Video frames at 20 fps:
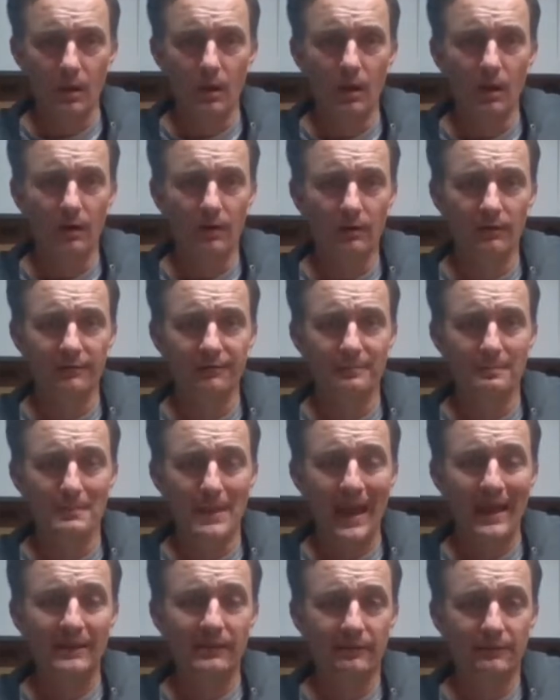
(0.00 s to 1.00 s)
of
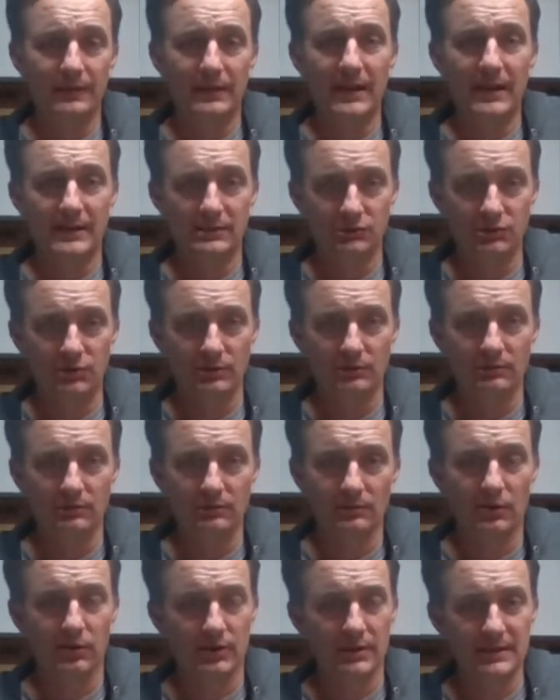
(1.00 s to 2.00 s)
magnification.
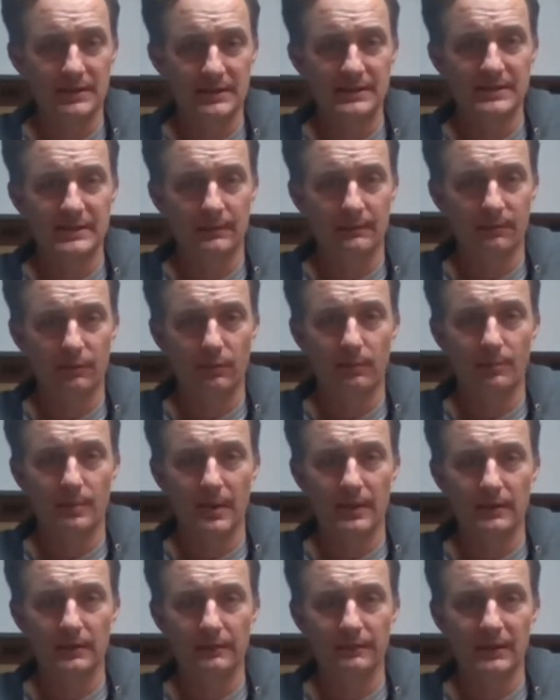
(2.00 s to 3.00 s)
You're going to need some form of
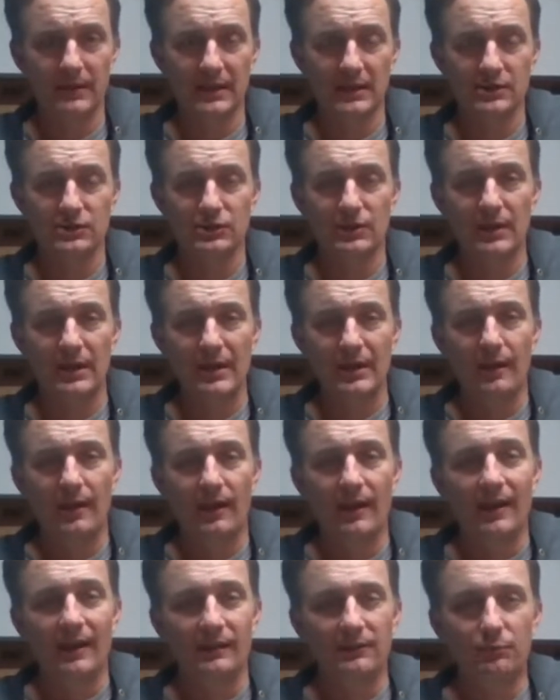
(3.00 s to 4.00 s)
magnification.
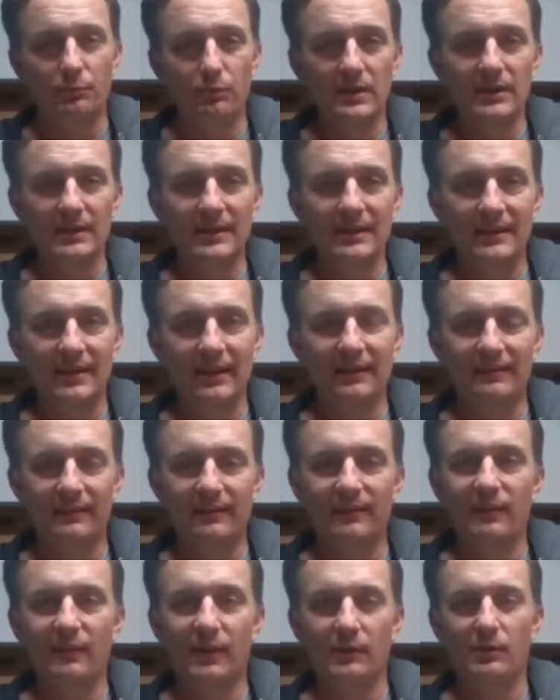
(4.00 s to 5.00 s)
It's really,
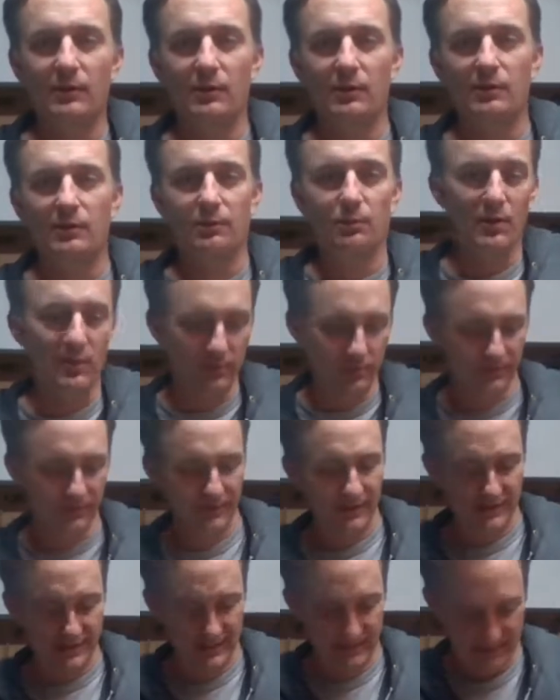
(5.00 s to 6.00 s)
it's one of those
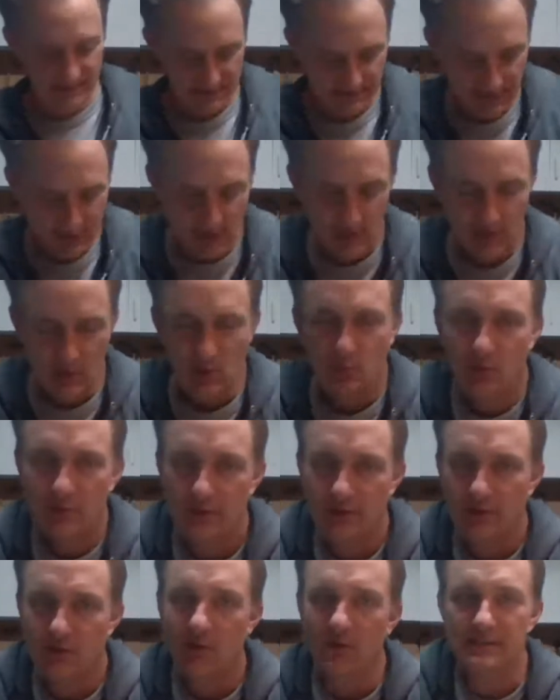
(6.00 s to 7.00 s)
things that's
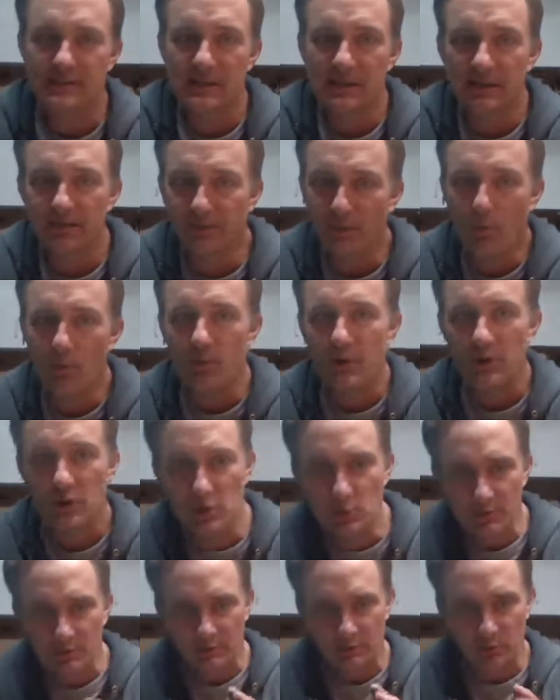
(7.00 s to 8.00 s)
really crazy. If only
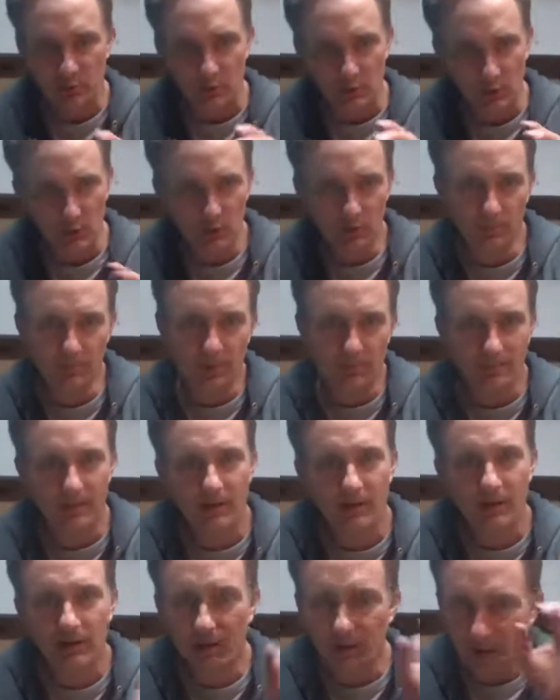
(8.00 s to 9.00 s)
humans were a little bit
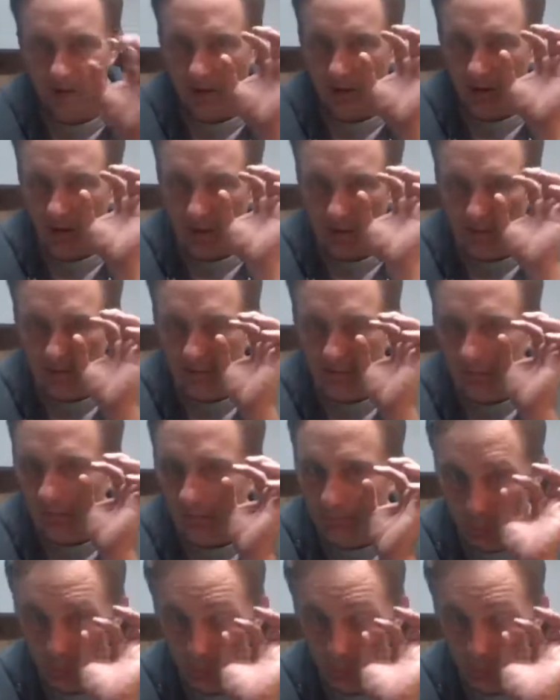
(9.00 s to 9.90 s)
bigger and our eyes, our